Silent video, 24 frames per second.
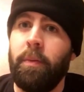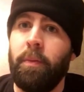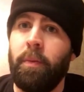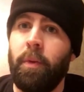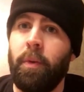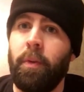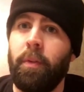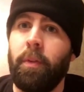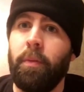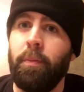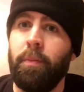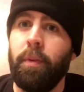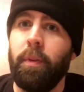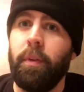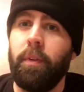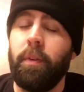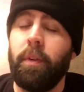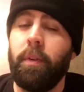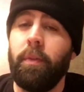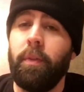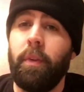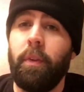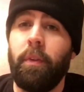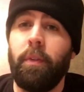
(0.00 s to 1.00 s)
more
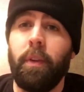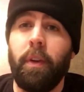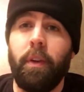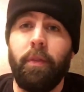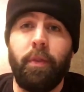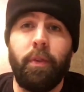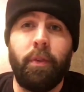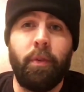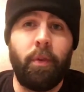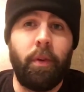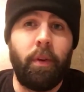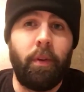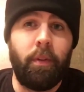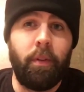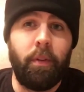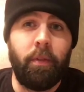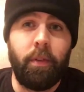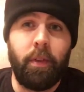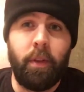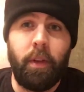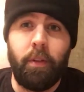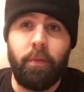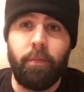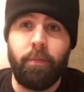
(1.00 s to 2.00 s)
Simplistic Review stuff in
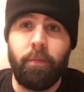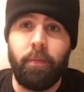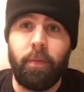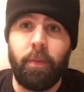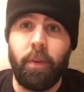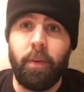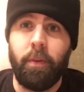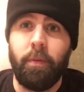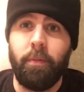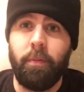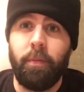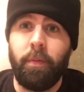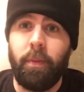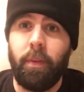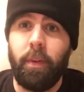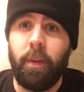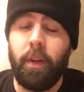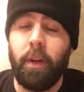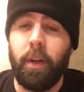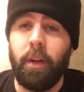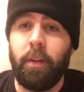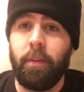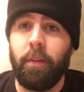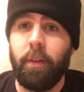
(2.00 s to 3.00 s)
2017. So see
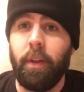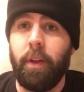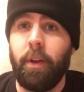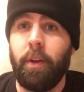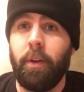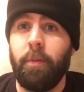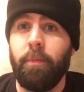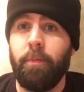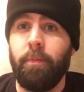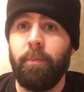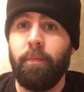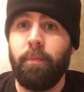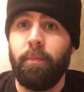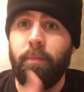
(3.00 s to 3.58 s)
you guys later.